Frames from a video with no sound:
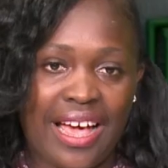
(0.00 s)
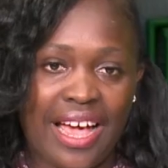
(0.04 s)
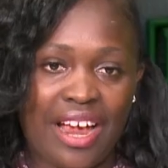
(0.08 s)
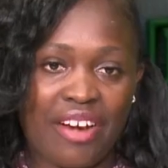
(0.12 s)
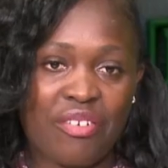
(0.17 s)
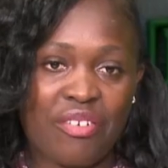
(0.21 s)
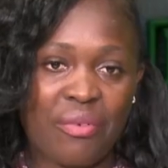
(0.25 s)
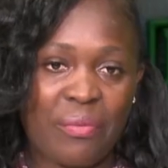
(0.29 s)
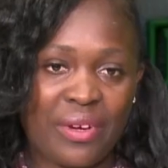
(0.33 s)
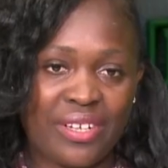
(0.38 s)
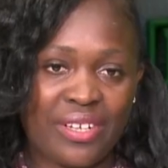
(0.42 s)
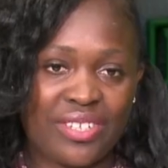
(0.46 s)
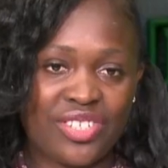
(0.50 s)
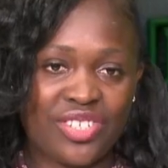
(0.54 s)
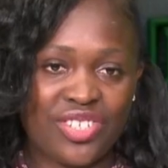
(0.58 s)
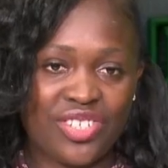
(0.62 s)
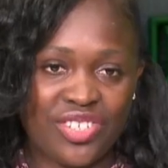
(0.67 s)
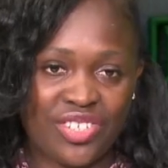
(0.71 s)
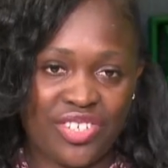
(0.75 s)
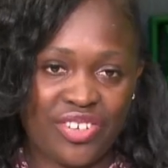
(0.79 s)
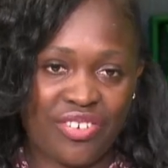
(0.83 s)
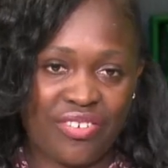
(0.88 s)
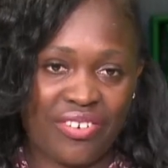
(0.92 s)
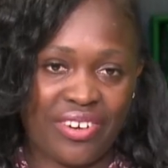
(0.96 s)
I remain
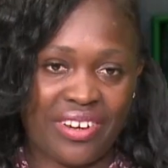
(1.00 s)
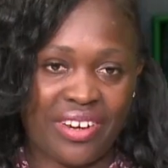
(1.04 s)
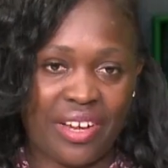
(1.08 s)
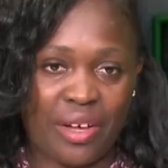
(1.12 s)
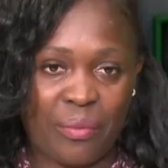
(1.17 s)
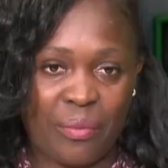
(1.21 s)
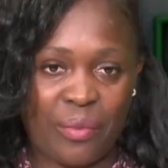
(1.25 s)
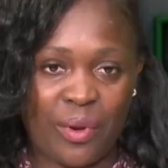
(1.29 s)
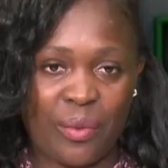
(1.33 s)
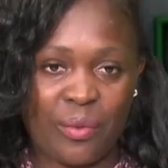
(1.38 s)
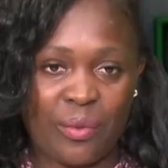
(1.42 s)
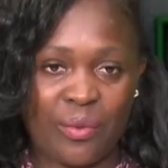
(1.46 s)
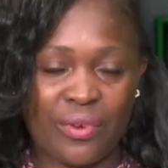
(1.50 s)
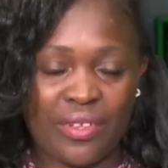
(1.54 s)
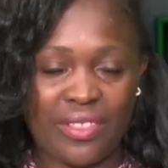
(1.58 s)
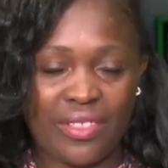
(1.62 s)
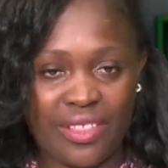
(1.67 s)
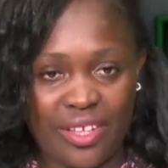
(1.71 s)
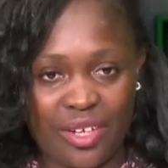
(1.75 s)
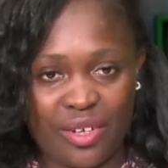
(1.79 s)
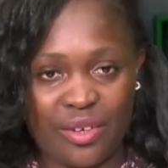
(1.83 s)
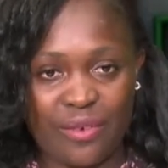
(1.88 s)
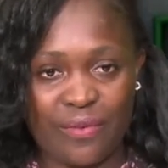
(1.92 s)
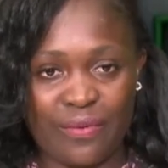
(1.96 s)
Chinyere Abiamoy.
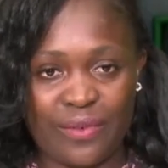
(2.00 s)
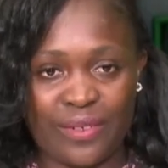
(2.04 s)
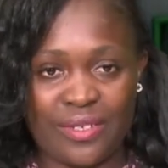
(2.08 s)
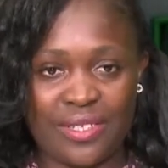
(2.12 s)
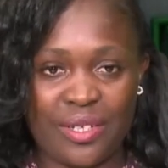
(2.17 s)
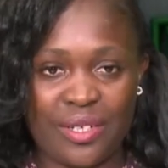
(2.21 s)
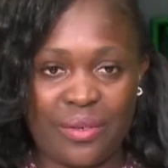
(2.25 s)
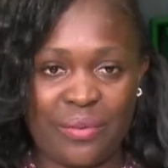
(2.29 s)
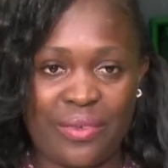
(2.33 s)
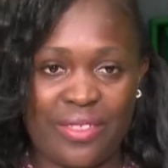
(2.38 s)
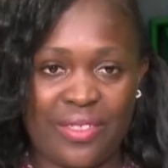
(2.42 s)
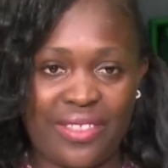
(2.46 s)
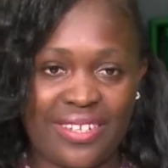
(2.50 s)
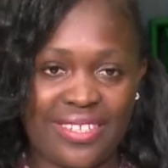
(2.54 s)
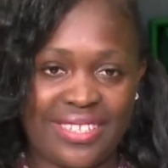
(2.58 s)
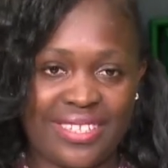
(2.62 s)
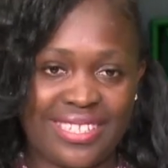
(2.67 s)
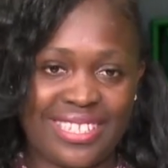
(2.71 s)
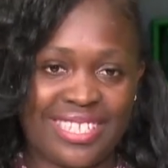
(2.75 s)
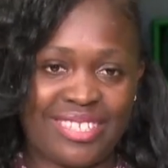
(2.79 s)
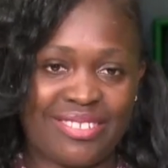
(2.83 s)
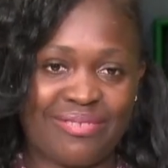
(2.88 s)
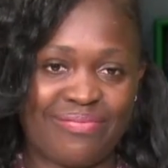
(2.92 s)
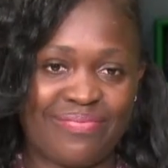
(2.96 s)
Thank you for staying with
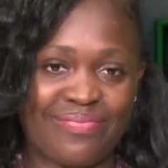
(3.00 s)
us.